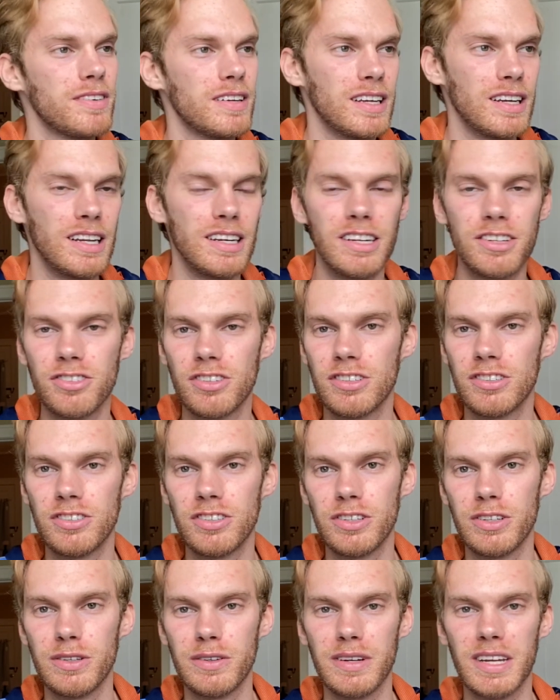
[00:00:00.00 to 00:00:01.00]
in addition
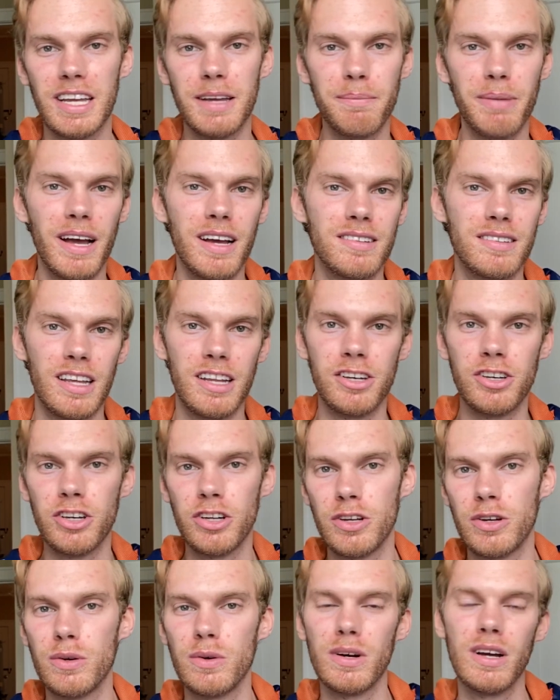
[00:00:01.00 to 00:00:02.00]
to e-bikes, a
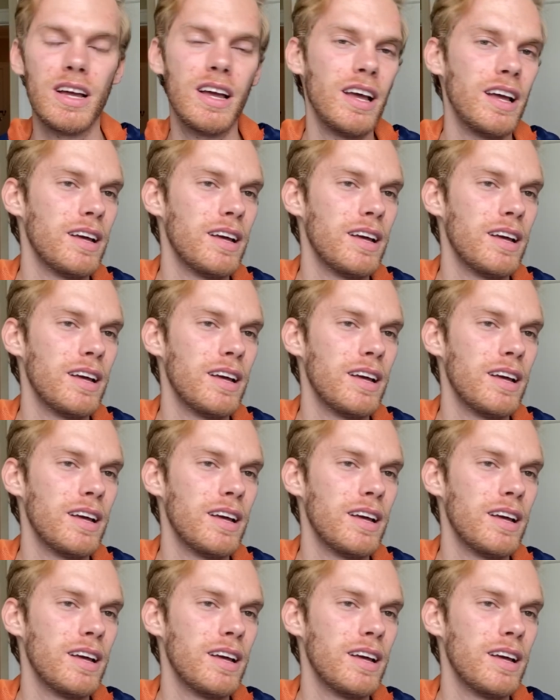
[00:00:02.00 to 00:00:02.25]
new